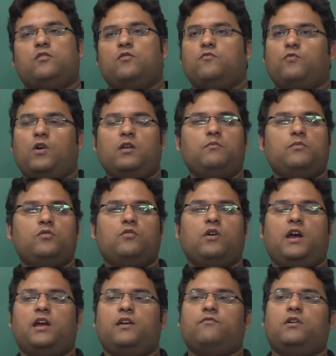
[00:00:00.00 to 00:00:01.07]
one blue
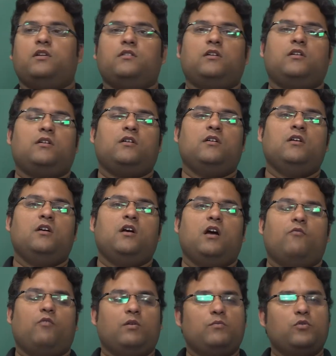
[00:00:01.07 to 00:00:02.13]
eye,
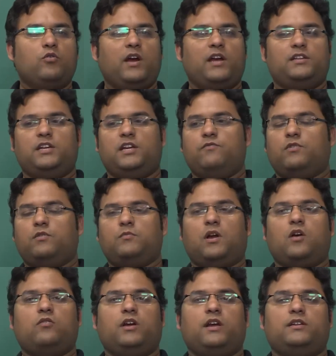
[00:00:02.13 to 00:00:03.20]
one blue eye gene, one
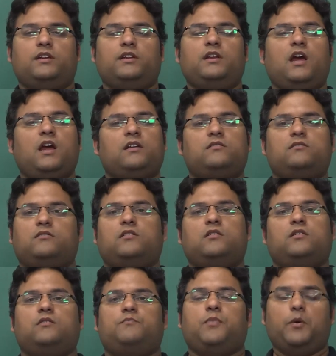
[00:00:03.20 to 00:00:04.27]
brown eye gene, and
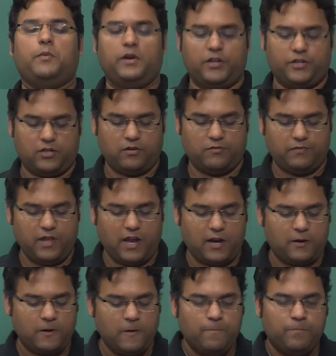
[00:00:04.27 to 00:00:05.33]
permutation of
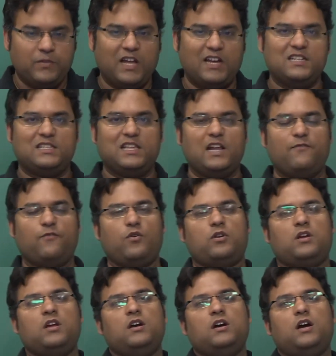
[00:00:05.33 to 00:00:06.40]
that. There is therefore
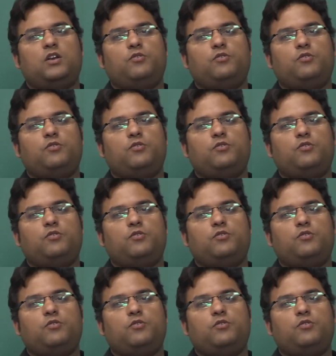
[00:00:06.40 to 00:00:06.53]
a